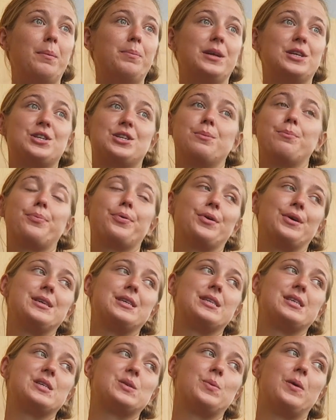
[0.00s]
published in
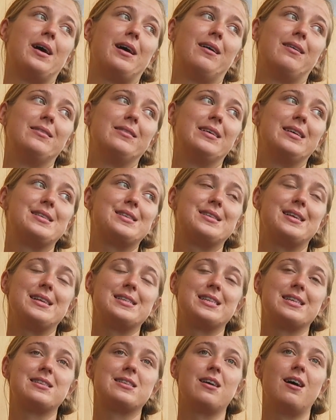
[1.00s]
print as well. Okay. So
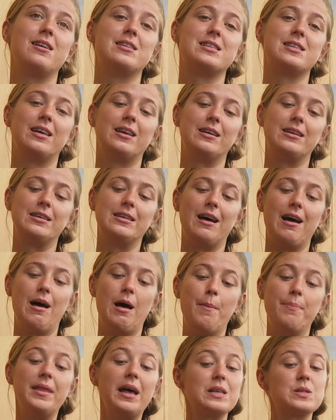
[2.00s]
that's exciting.
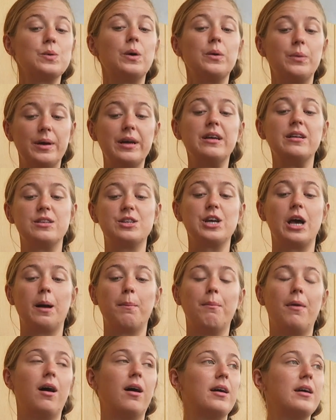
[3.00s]
That's why we're in
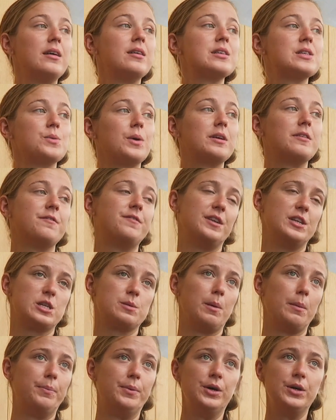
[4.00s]
Chiang Mai, so I can
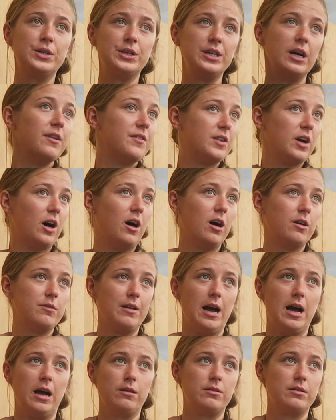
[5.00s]
finish my book. I've got
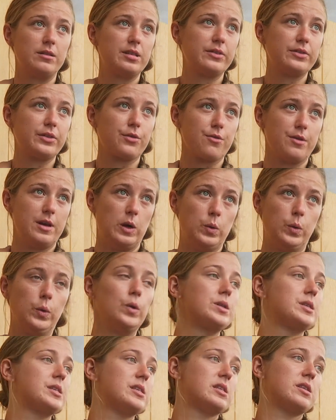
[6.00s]
around
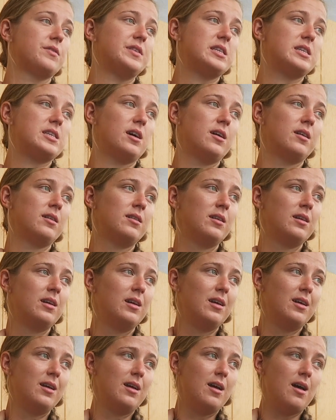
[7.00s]
3/4 of it done.
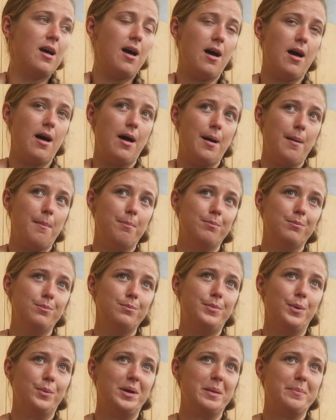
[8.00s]
Yeah.
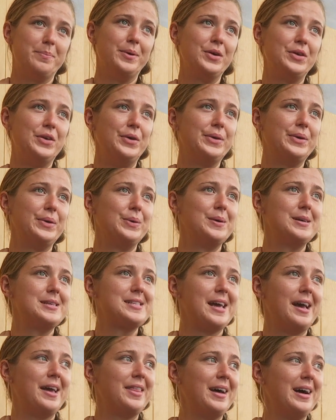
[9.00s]
But with a book, you can always
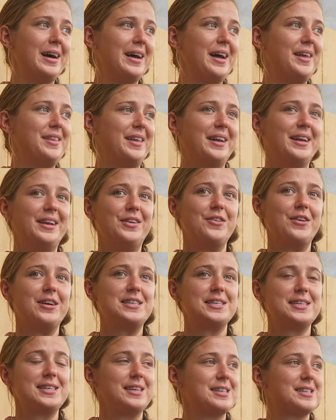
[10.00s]
say that, and then in your
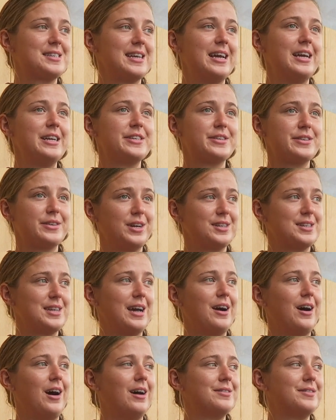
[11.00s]
editing stage, cut
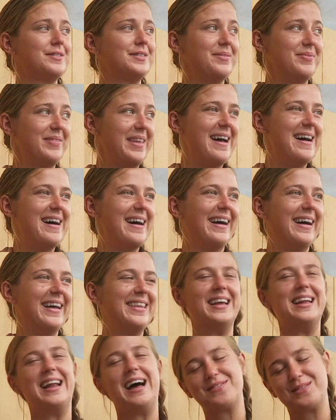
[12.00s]
out half of it,
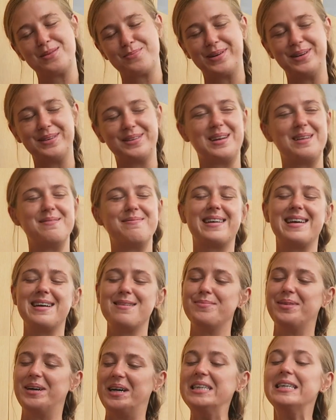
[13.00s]
and then have to build it up
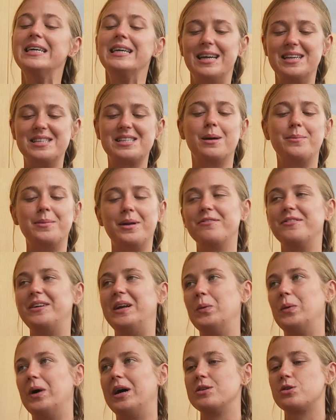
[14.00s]
again. But it's coming on
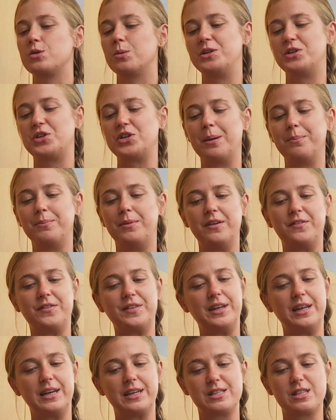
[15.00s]
really well, so I'm in Chiang Mai for
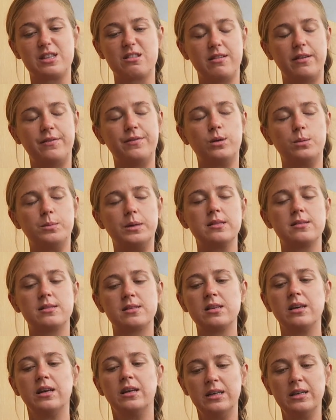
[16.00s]
the next 3-4
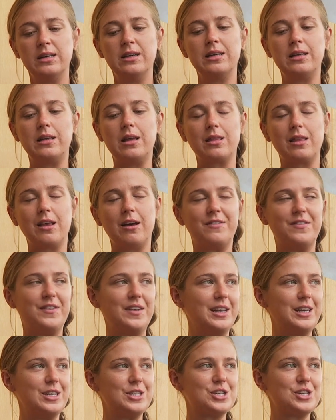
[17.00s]
months. Get that
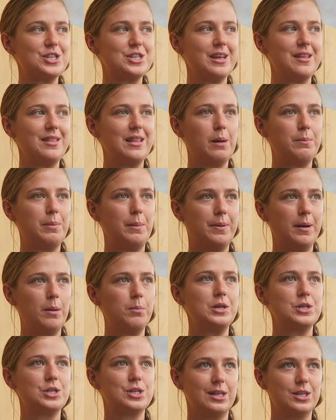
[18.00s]
finished, and that'll be
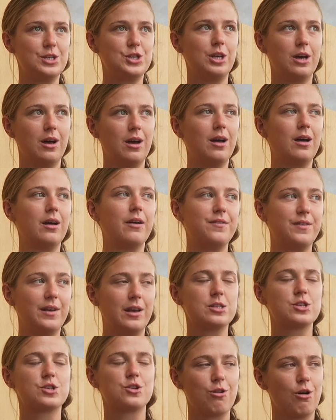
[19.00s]
published this year.
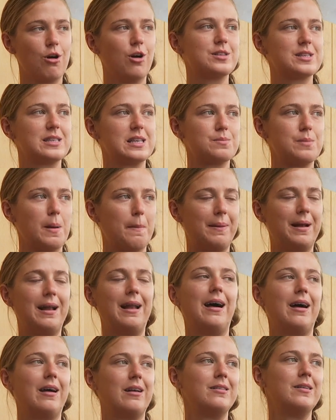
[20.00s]
Fingers crossed, that's my
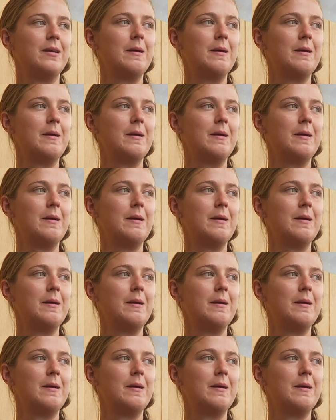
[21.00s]
plan.